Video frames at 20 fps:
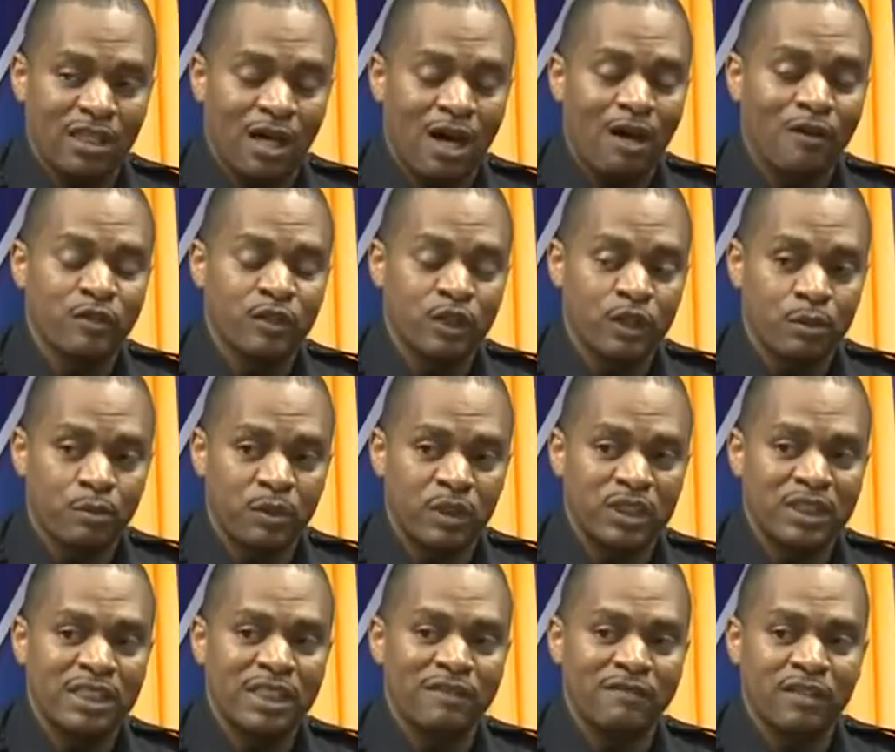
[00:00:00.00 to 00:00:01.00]
that video that
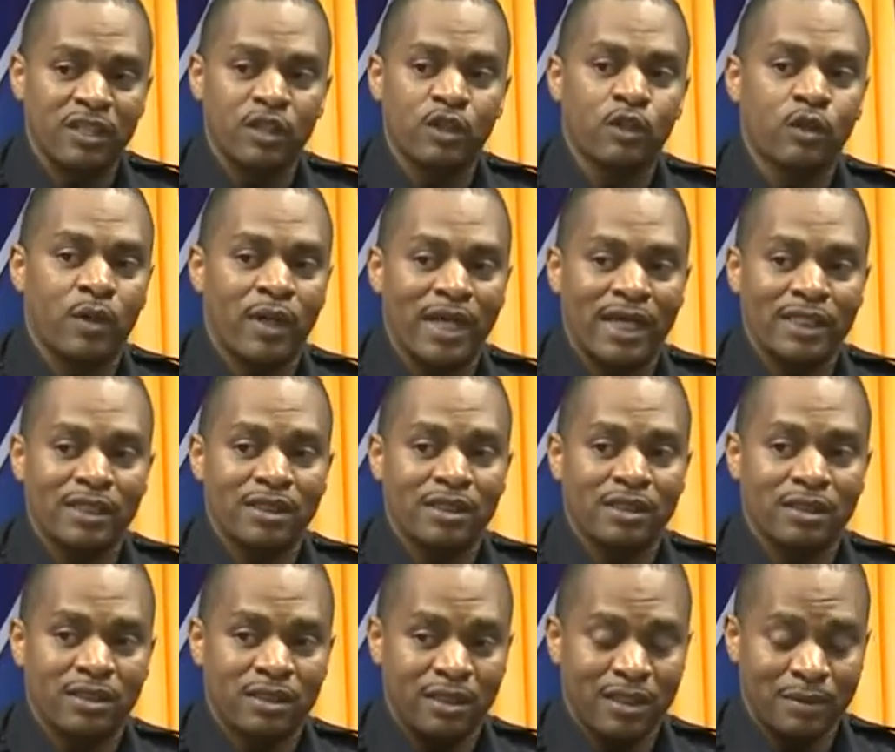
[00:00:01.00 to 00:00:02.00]
you just saw,
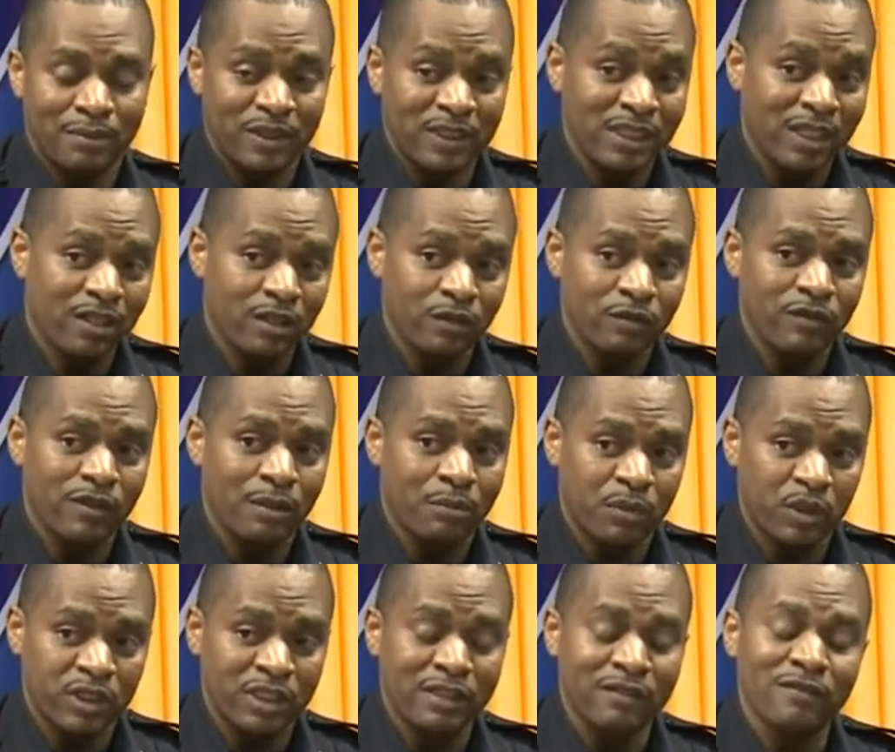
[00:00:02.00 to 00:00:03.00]
something the former chief
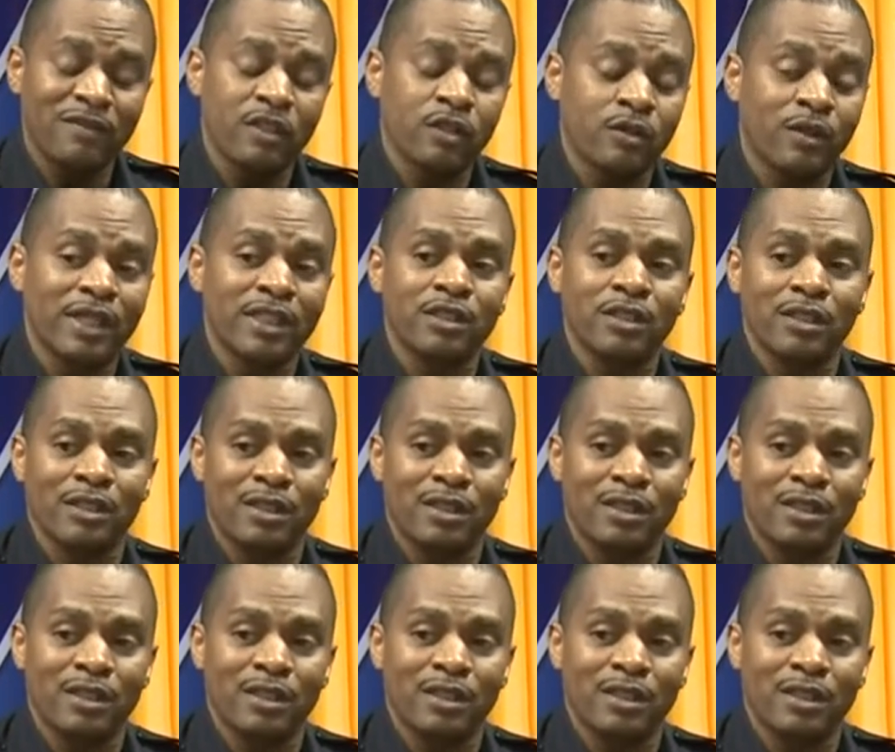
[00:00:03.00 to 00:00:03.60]
was known to do.